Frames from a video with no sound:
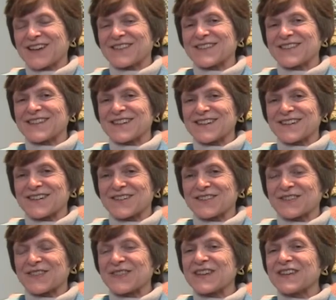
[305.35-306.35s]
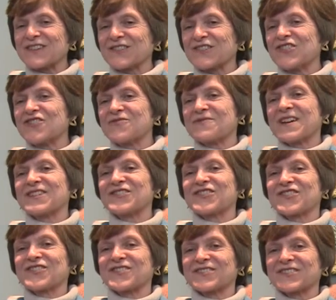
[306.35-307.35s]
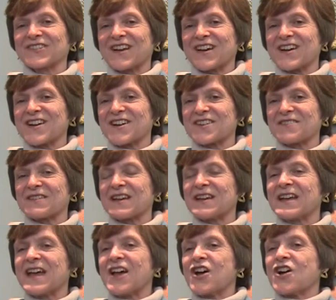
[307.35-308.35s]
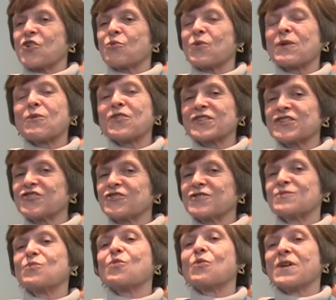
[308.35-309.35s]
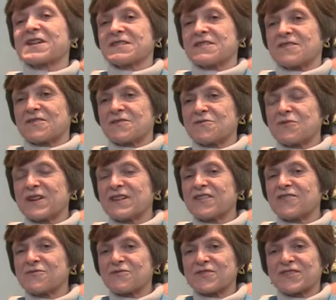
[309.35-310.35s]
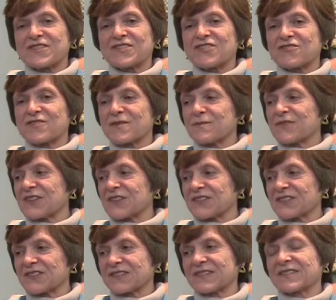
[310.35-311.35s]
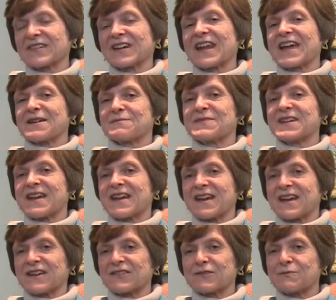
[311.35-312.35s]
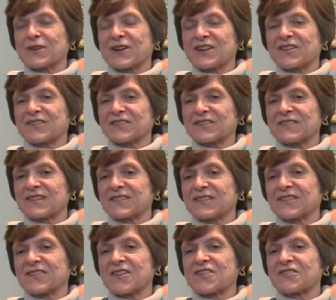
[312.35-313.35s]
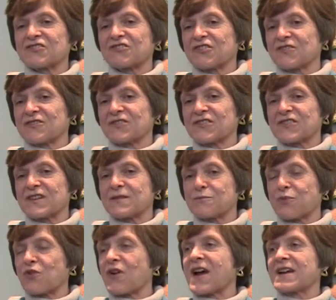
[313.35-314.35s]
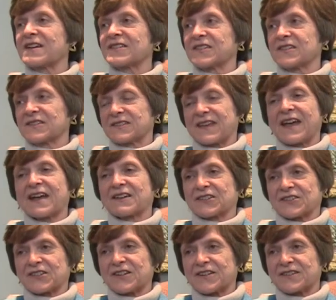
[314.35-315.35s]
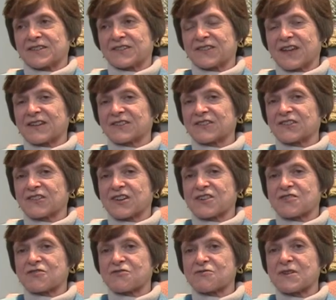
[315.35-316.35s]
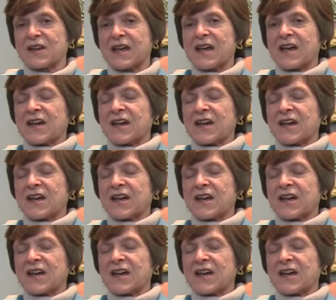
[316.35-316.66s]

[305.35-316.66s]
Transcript: Right. The uh, these new ventures, uh, we want to do them well. We don't want to do them just slapdash because this is a church that prizes excellence, and so.